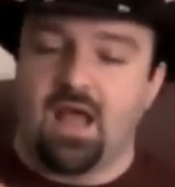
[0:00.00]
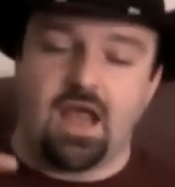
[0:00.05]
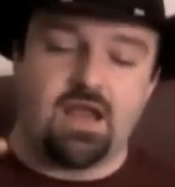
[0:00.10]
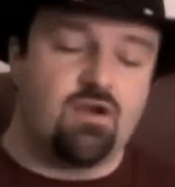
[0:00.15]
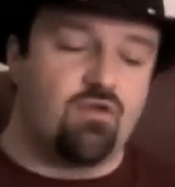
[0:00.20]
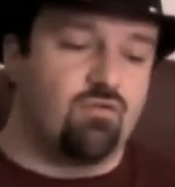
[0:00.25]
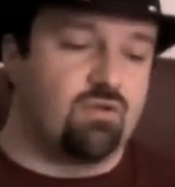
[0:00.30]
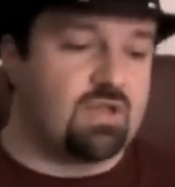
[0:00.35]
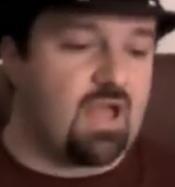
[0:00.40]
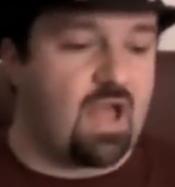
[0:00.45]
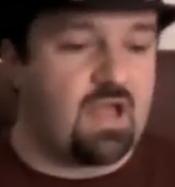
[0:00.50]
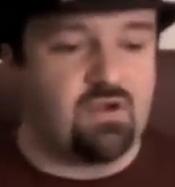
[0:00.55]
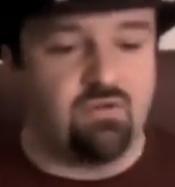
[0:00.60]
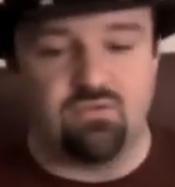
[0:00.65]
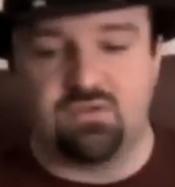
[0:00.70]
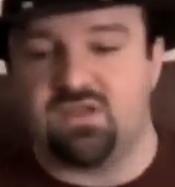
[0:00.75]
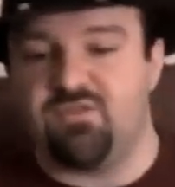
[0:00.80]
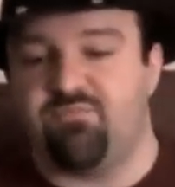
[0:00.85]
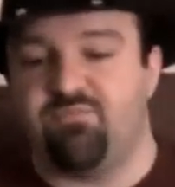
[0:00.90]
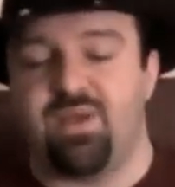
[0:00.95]
I don't I
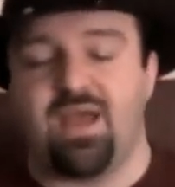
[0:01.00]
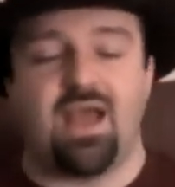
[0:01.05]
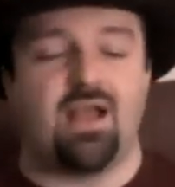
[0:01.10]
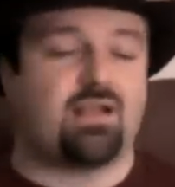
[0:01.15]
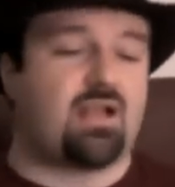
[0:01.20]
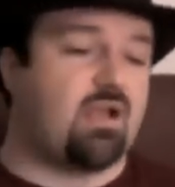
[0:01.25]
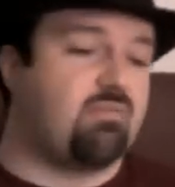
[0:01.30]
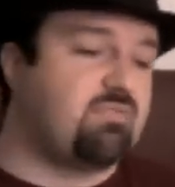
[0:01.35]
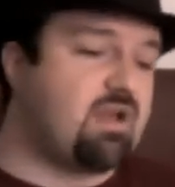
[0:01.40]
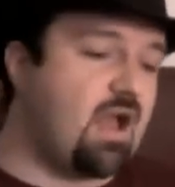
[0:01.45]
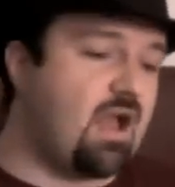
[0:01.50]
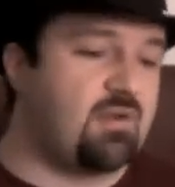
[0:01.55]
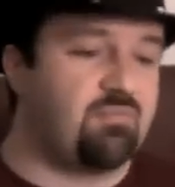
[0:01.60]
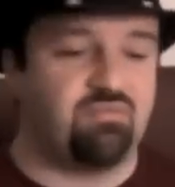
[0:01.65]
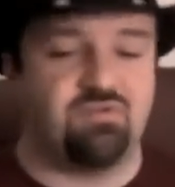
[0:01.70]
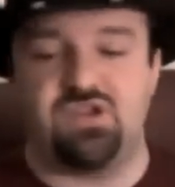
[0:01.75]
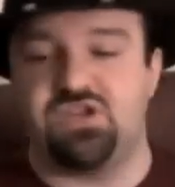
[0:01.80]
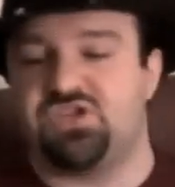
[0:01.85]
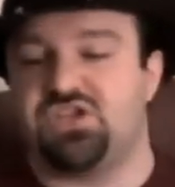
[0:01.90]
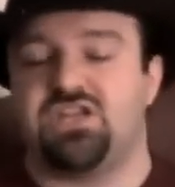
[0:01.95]
don't give back. I'm not
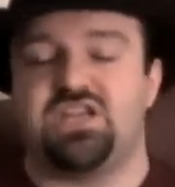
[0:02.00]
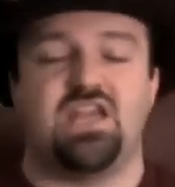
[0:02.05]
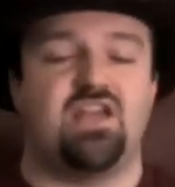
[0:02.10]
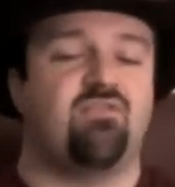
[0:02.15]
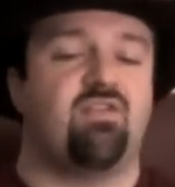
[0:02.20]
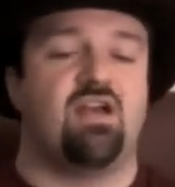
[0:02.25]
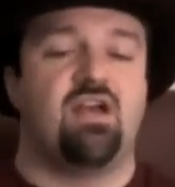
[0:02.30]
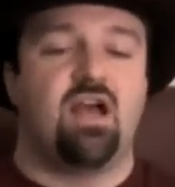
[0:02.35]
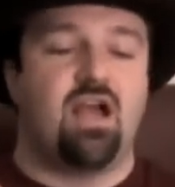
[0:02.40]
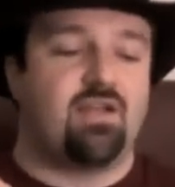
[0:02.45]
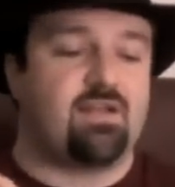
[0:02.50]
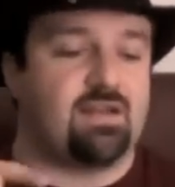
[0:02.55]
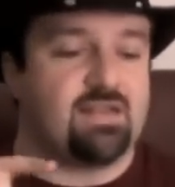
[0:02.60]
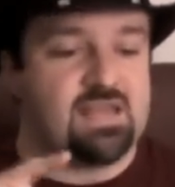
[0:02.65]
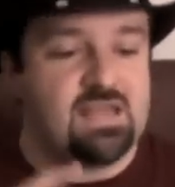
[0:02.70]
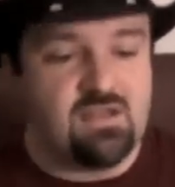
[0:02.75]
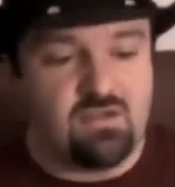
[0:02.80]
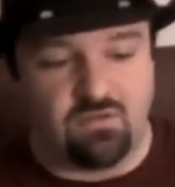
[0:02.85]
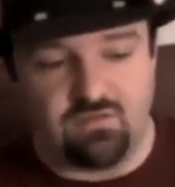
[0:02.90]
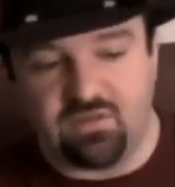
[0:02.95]
appreciative. I got
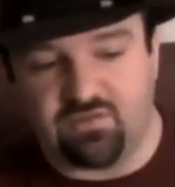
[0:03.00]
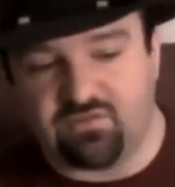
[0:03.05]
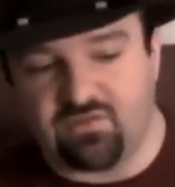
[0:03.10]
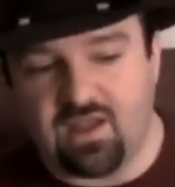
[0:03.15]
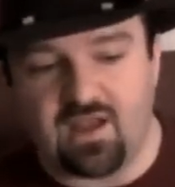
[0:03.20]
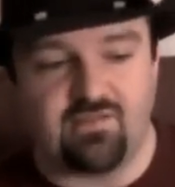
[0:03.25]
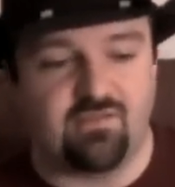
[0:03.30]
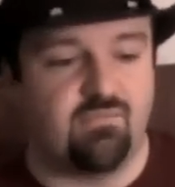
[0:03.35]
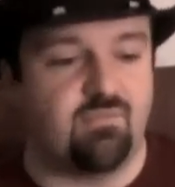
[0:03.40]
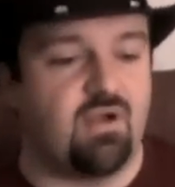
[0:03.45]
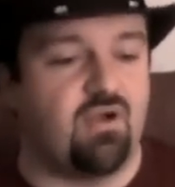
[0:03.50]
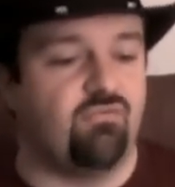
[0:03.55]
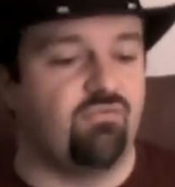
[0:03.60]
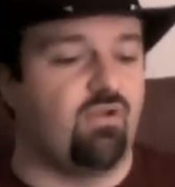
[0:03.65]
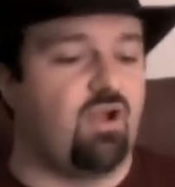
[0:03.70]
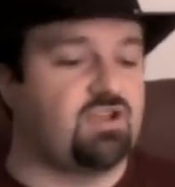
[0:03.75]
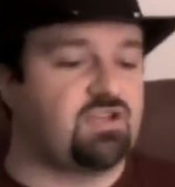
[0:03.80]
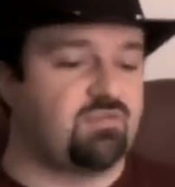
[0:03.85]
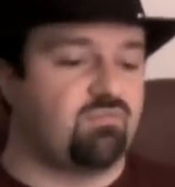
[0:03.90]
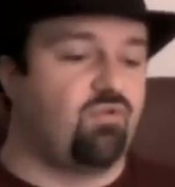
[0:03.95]
an ego the size of Mount
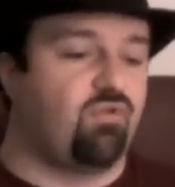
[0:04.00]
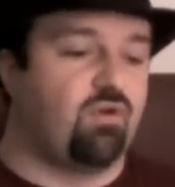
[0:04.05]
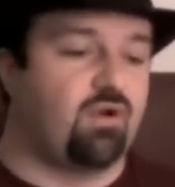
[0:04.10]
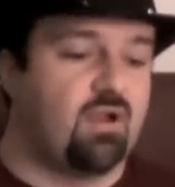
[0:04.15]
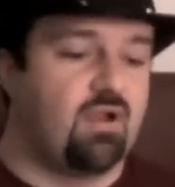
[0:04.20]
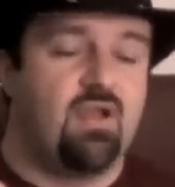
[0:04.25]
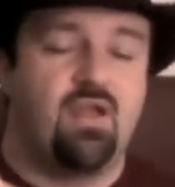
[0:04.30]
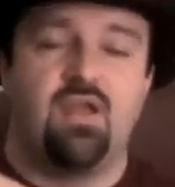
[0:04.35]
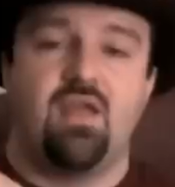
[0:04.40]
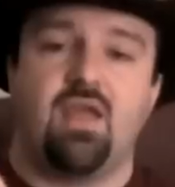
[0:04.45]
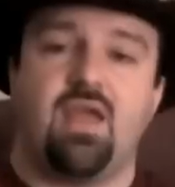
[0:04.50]
Rushmore.